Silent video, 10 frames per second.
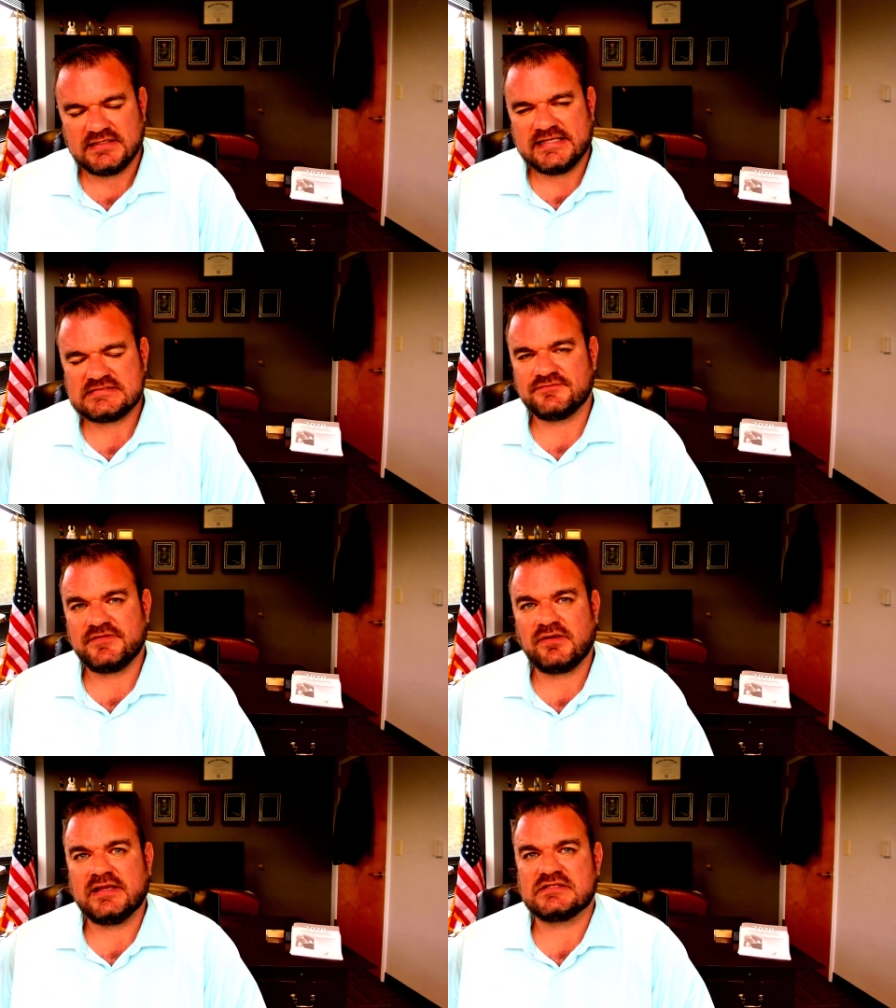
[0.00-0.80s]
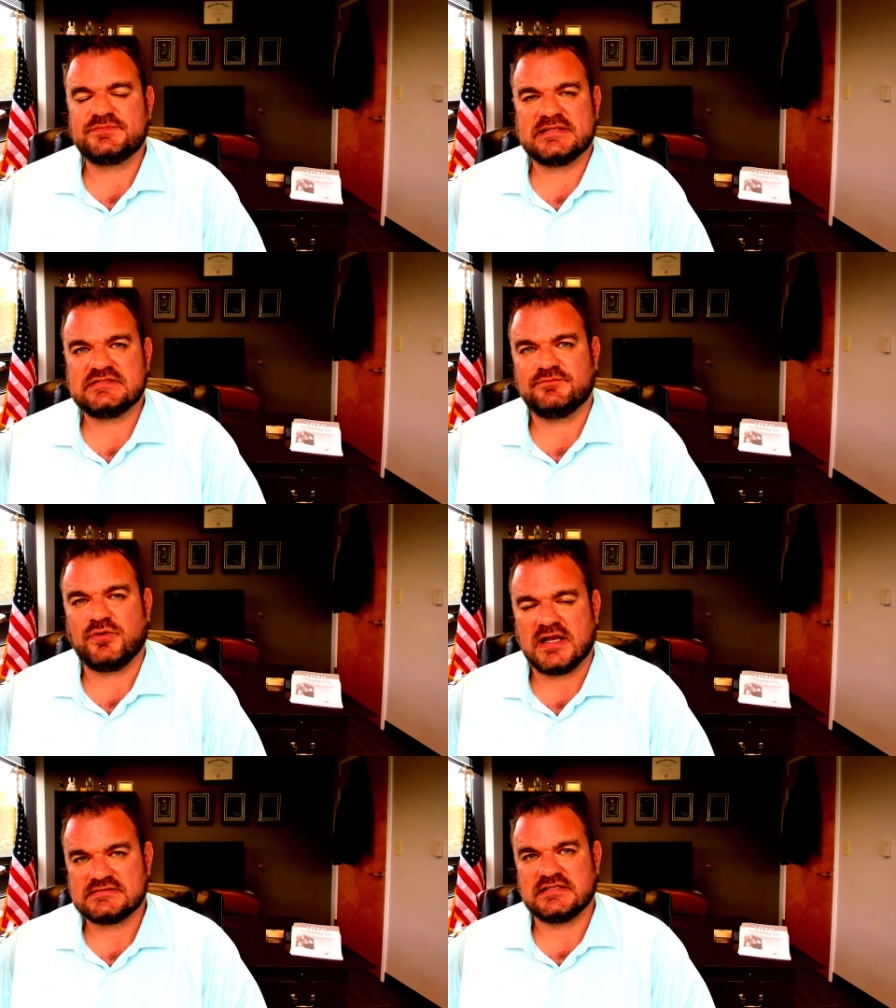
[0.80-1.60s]
It's a very expensive
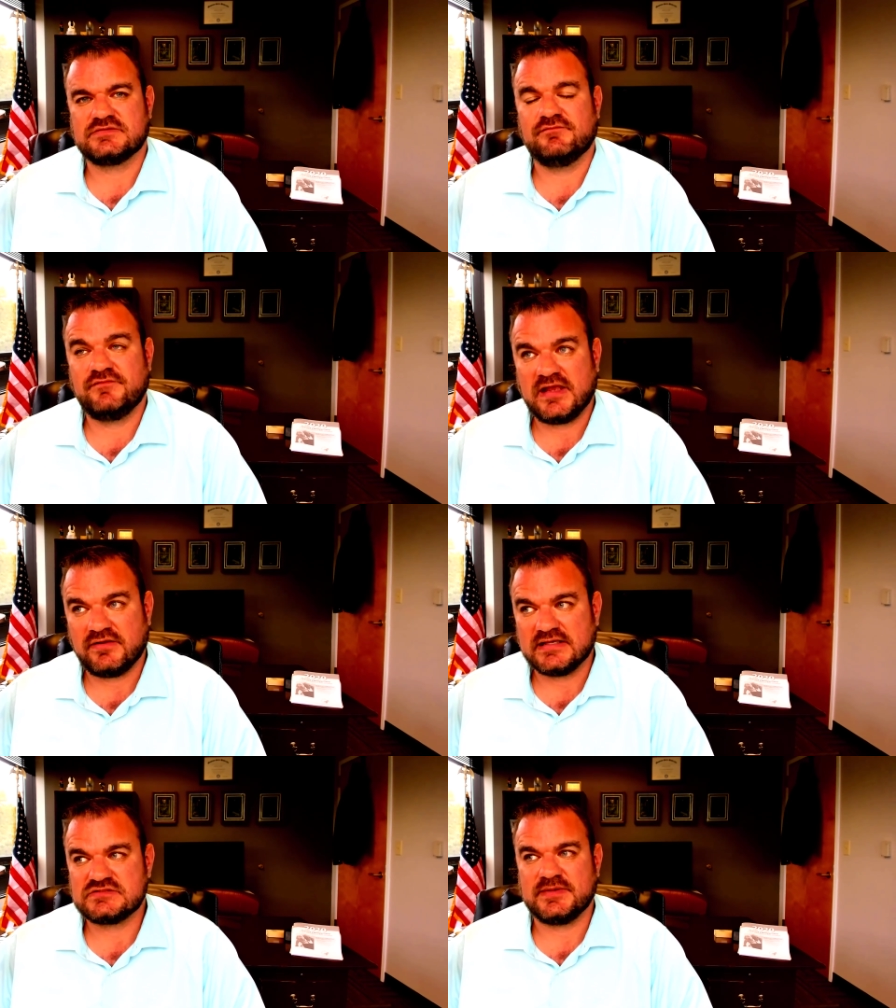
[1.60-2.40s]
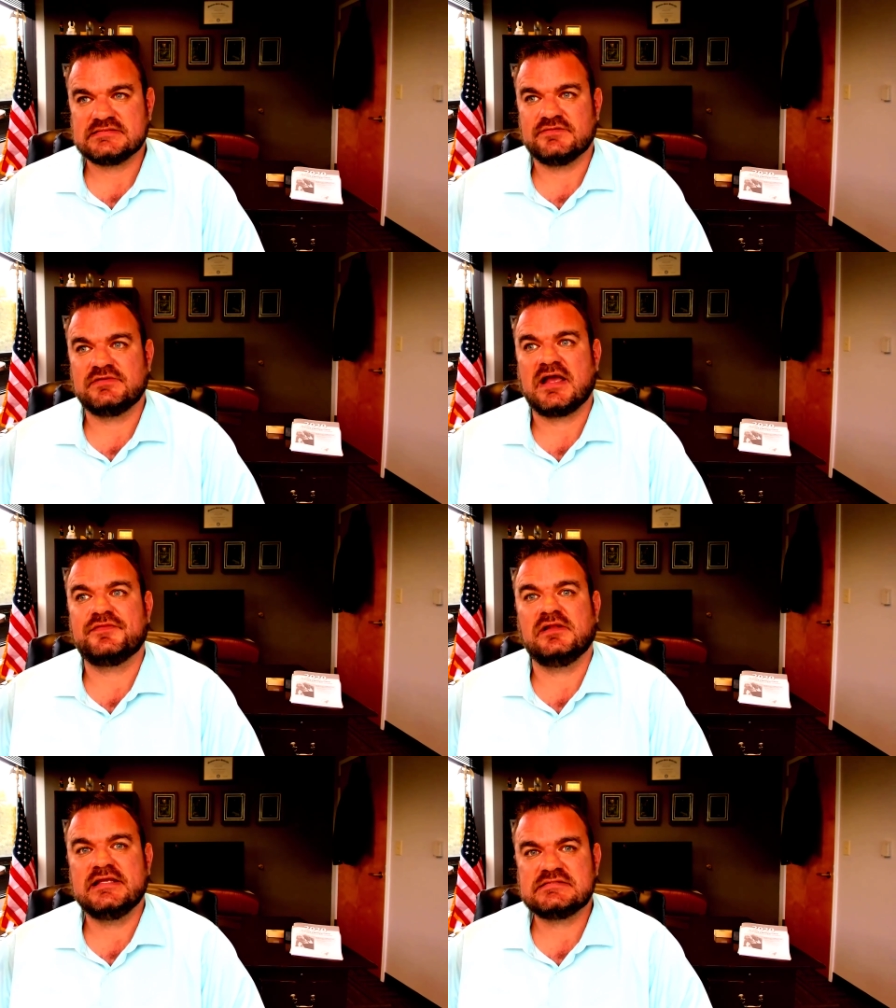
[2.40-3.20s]
process, very expensive, not
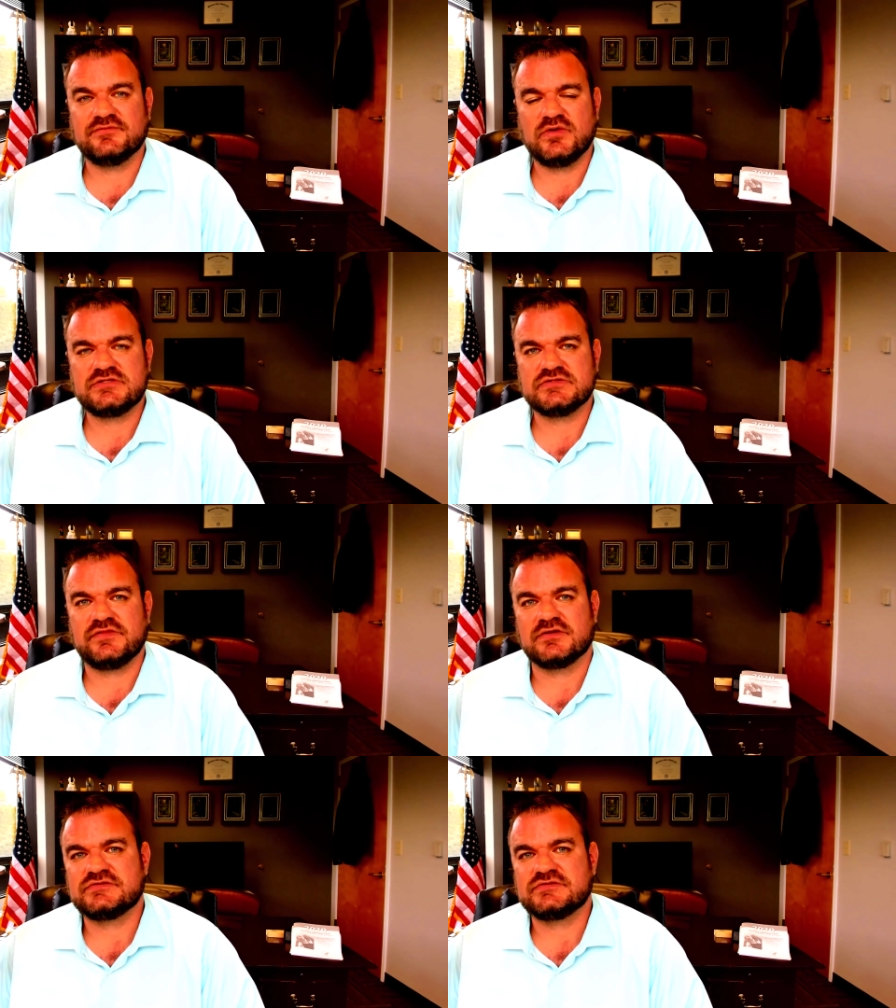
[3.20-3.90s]
the least of which is their